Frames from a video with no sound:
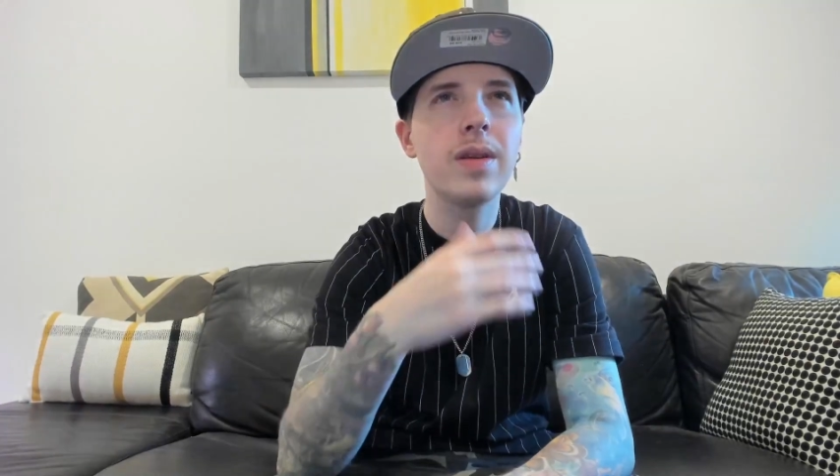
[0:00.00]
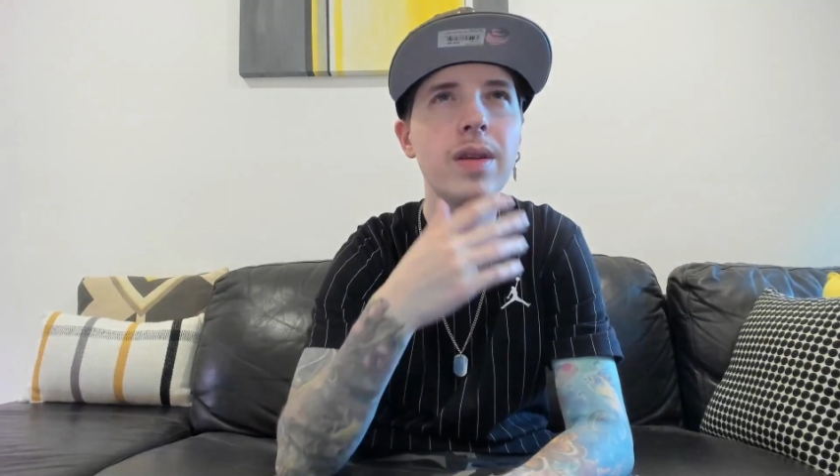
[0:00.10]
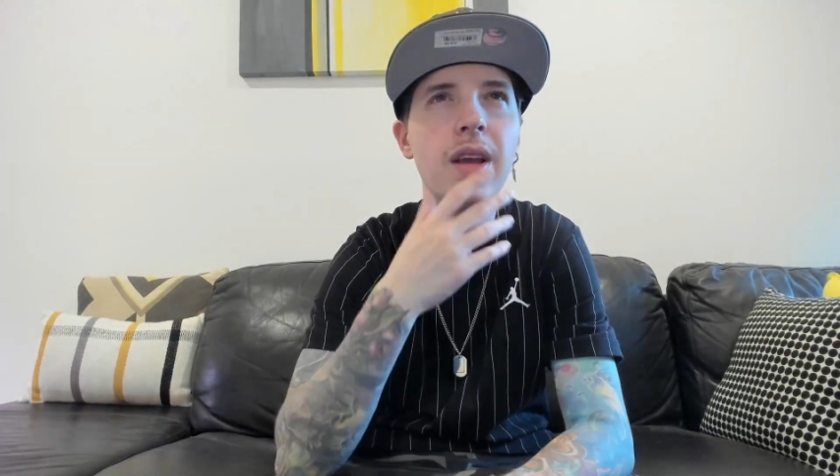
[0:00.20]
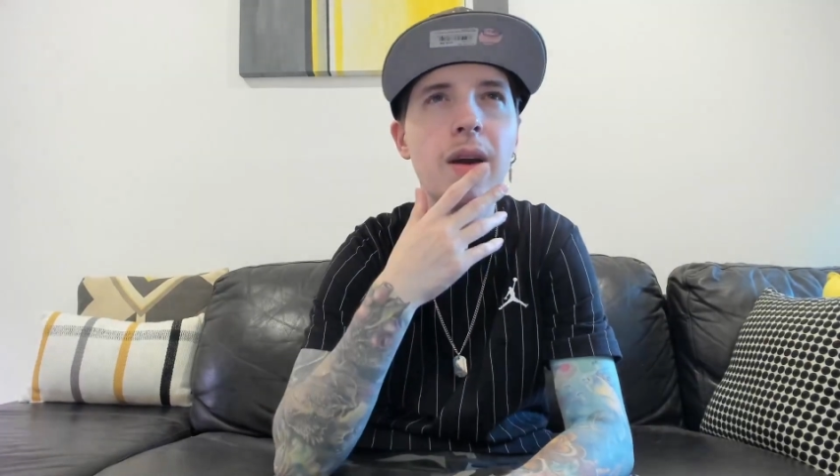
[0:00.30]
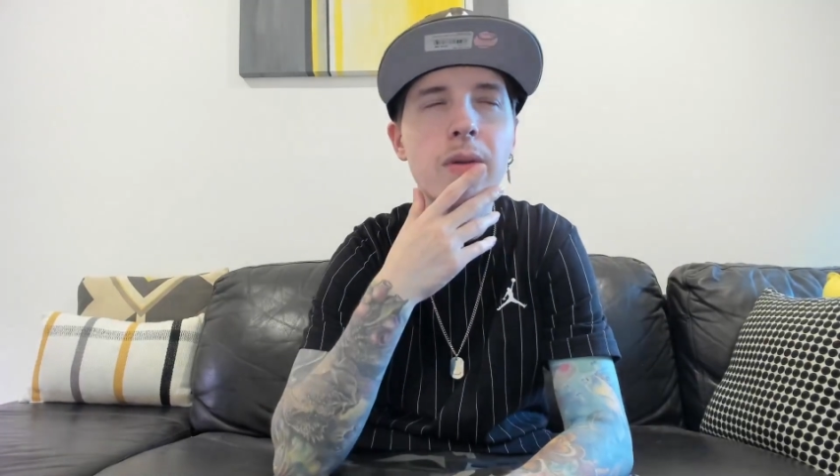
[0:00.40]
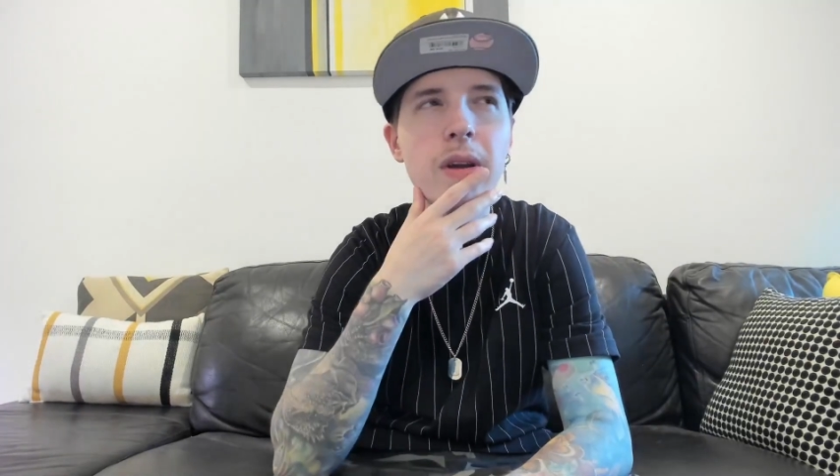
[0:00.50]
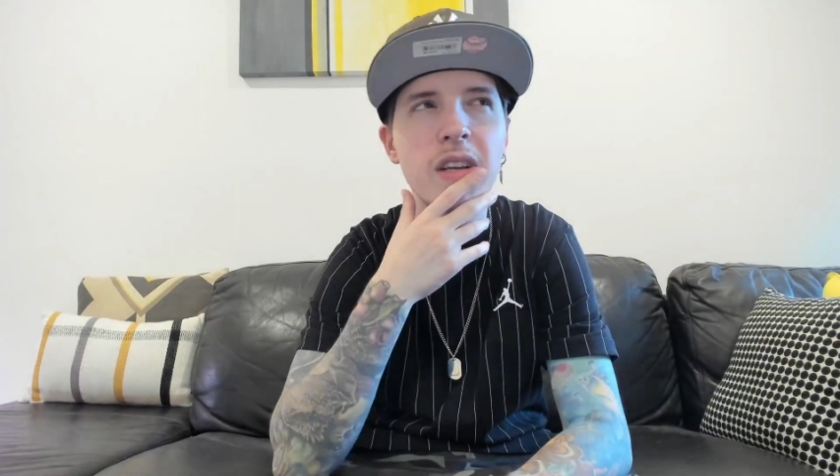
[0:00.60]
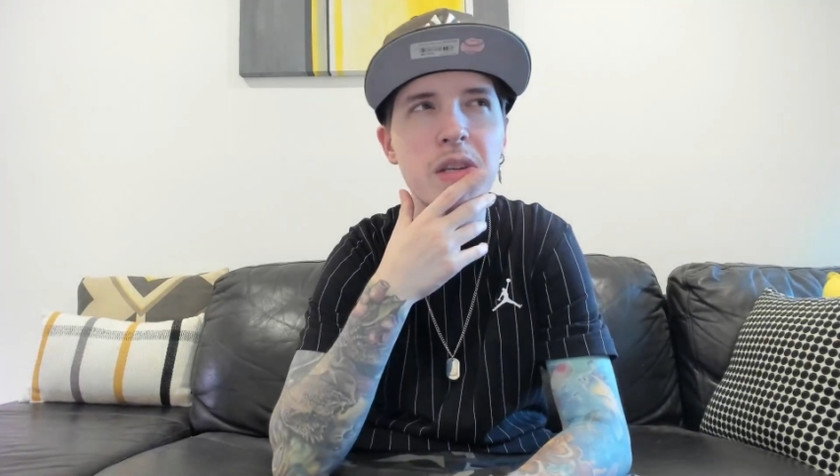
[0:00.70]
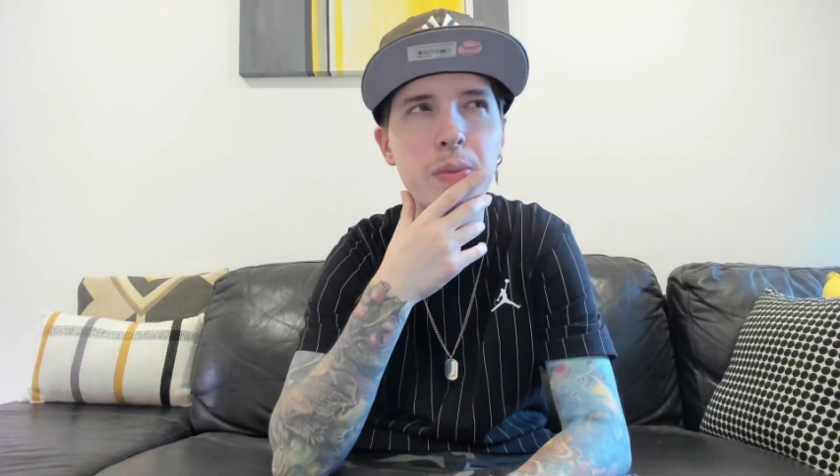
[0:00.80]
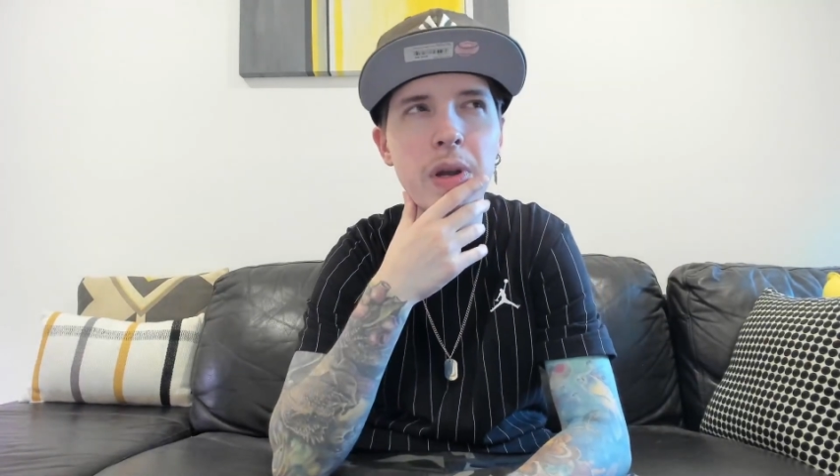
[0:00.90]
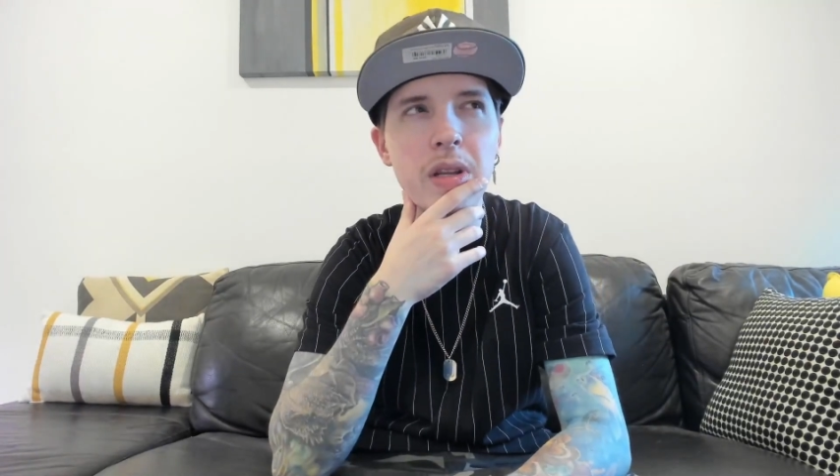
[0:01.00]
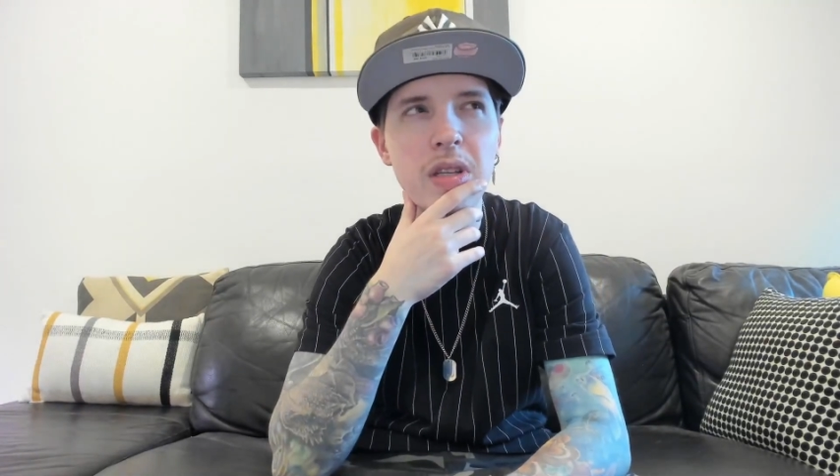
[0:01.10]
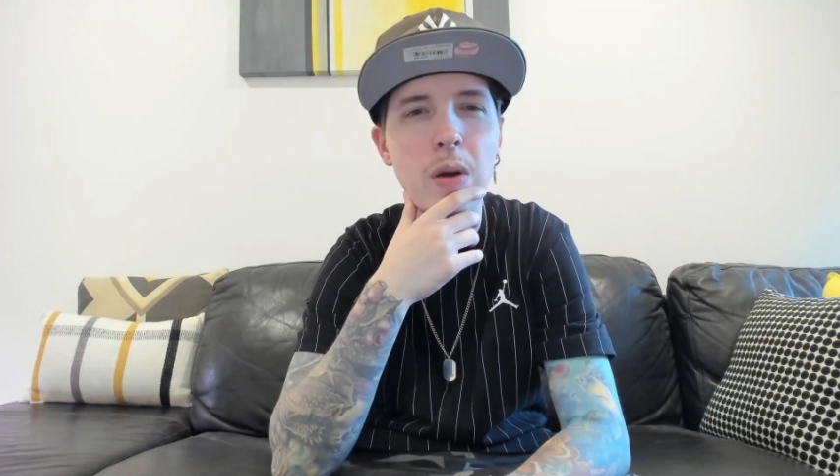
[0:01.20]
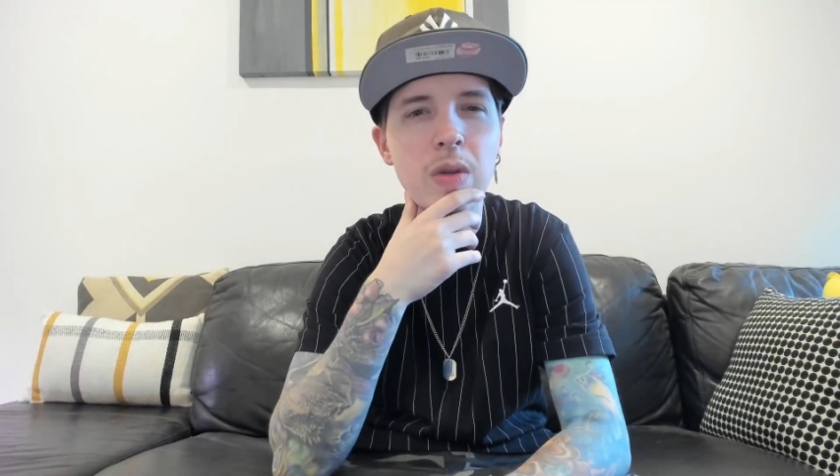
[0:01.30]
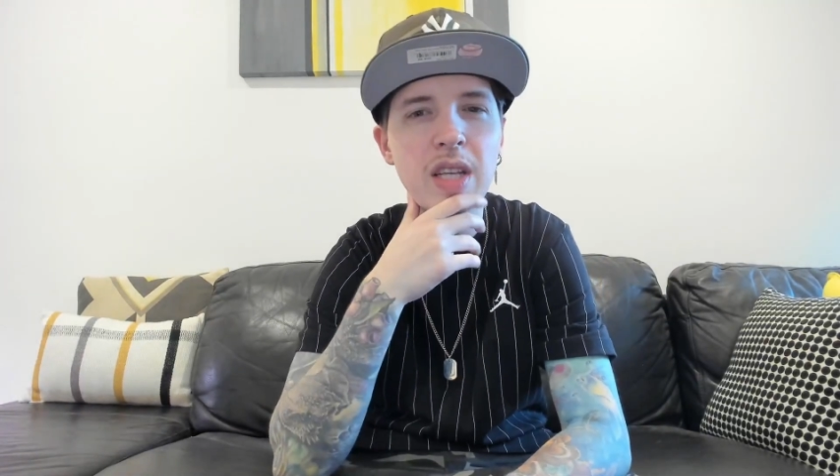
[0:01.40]
how would I explain this?
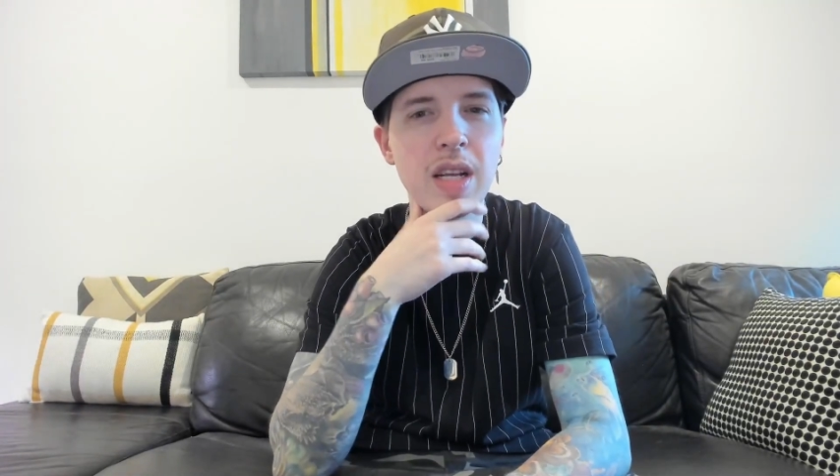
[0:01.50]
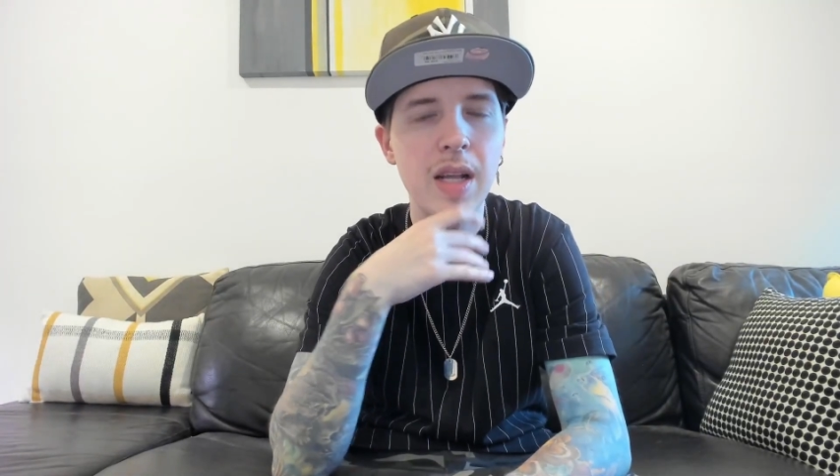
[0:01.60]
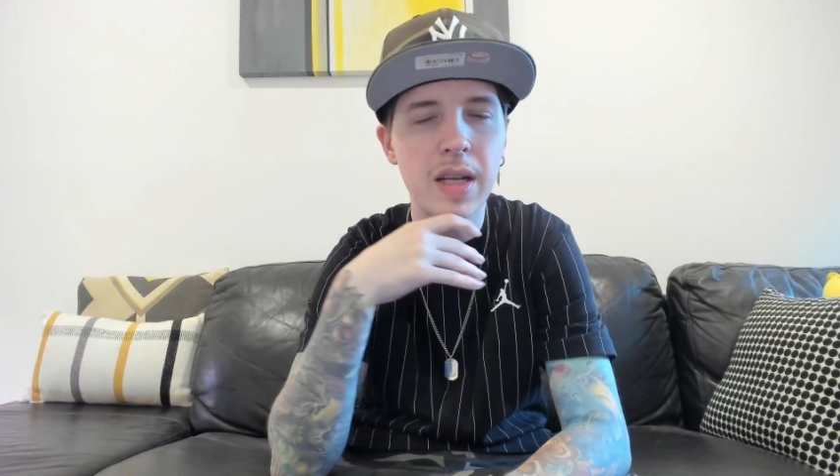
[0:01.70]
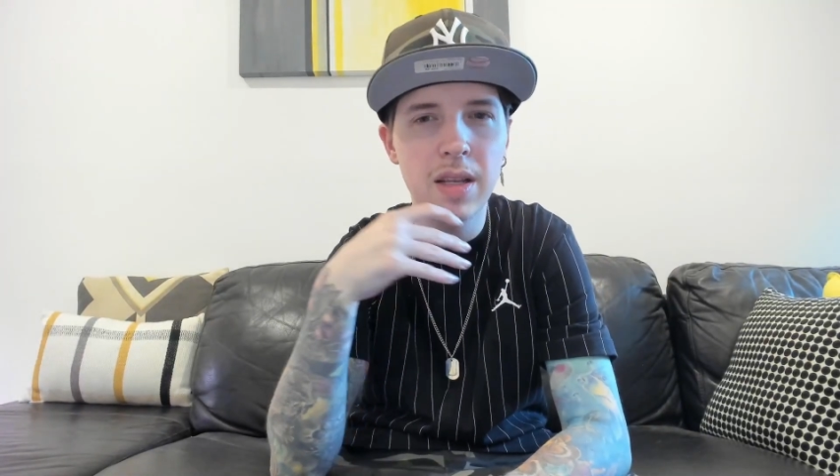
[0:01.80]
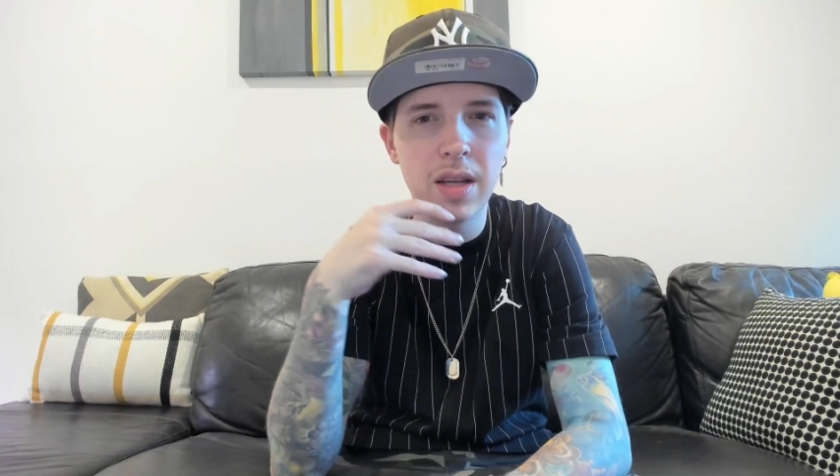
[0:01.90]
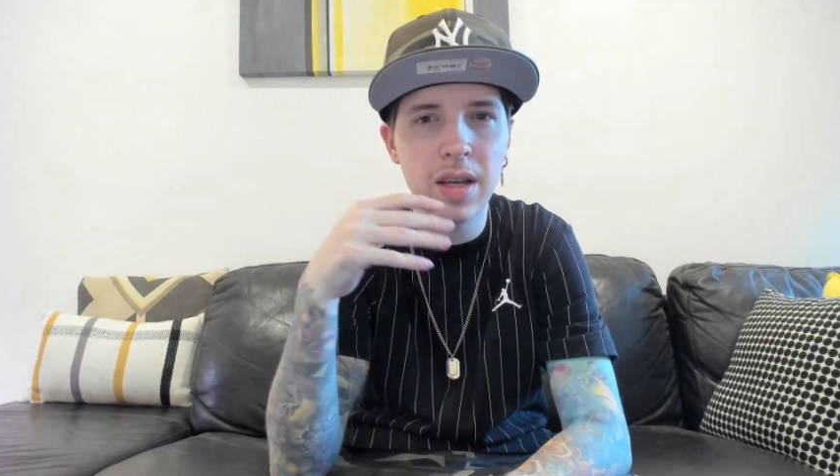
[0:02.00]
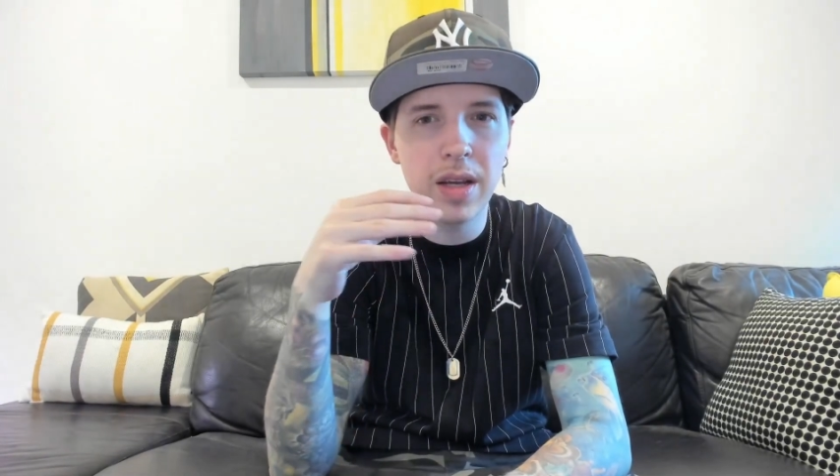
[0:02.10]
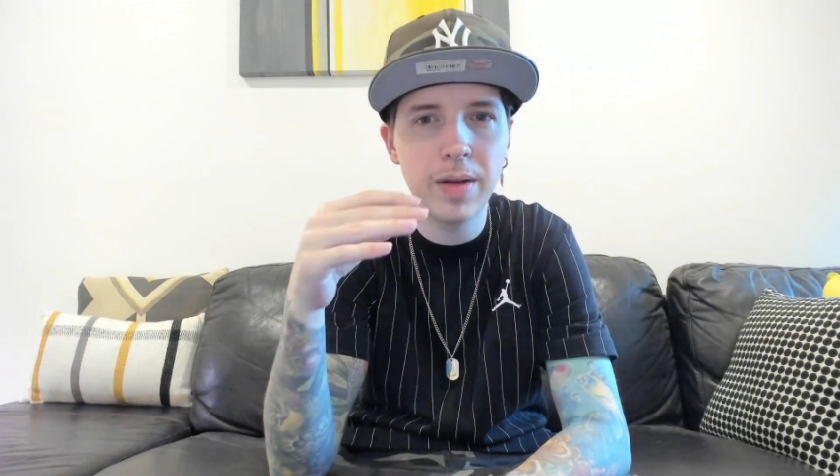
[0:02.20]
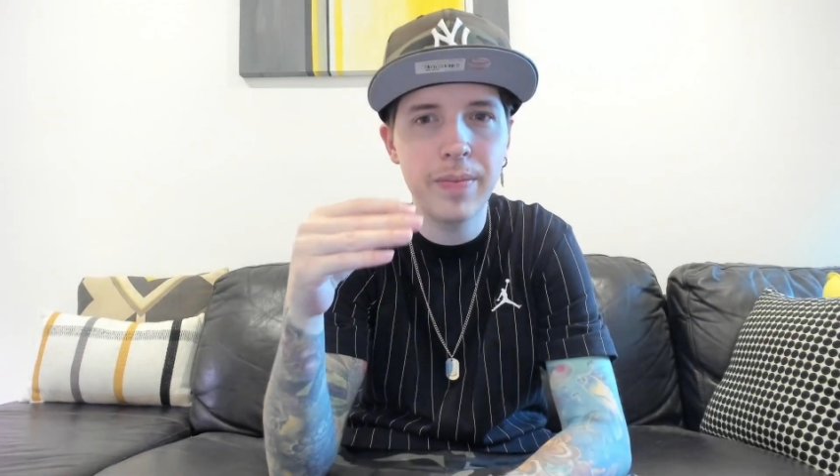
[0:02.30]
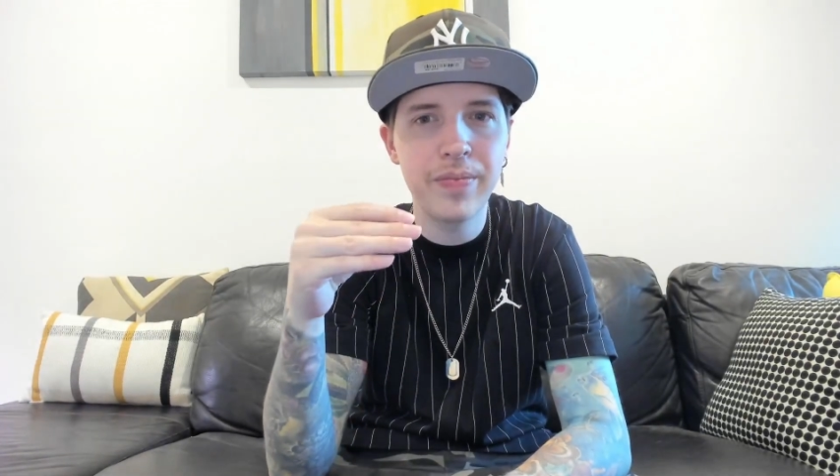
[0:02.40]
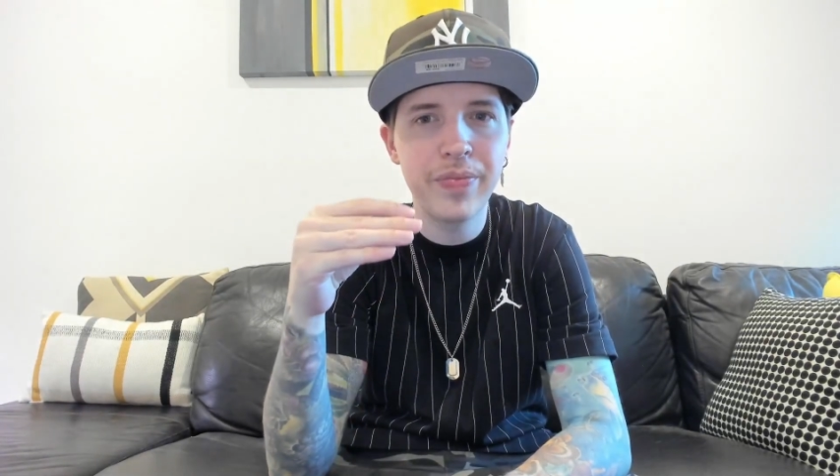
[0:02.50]
I would say like the